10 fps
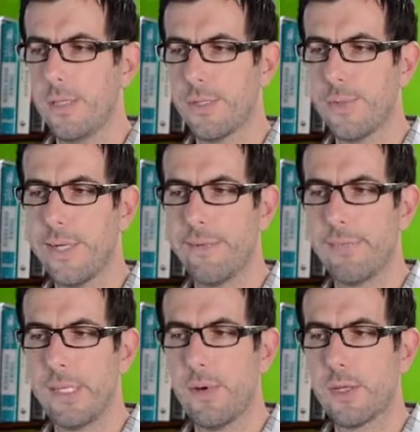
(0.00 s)
Sweet.
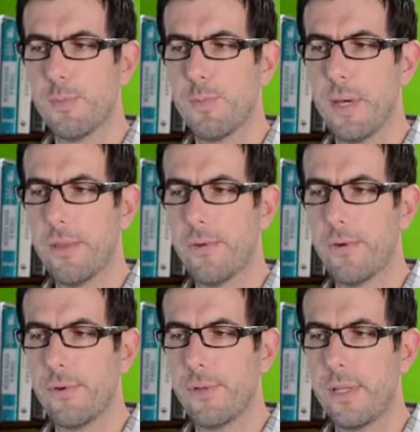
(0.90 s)
So now we just multiply
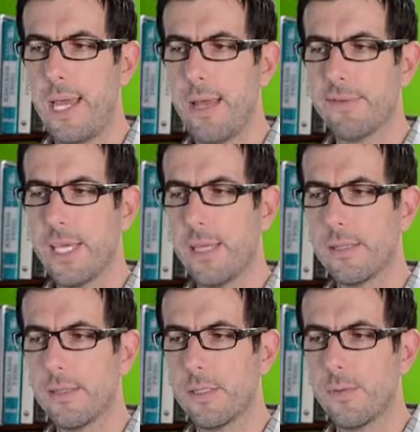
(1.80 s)
through. Halves
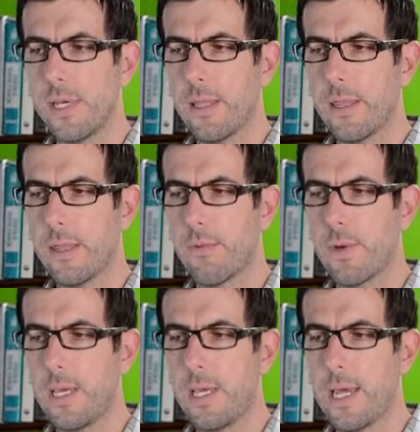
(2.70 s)
cancel, so we get
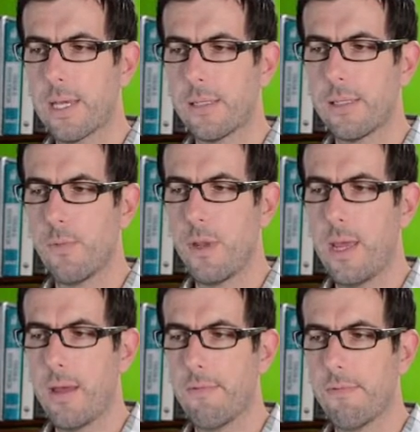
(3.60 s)
3x to the 1
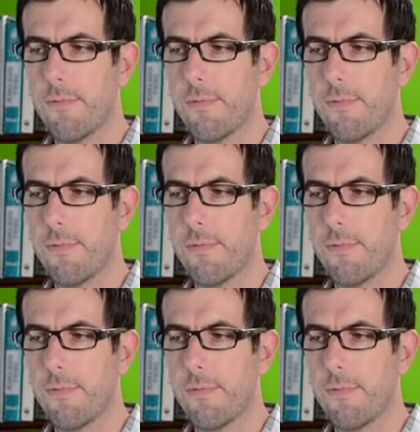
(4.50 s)
half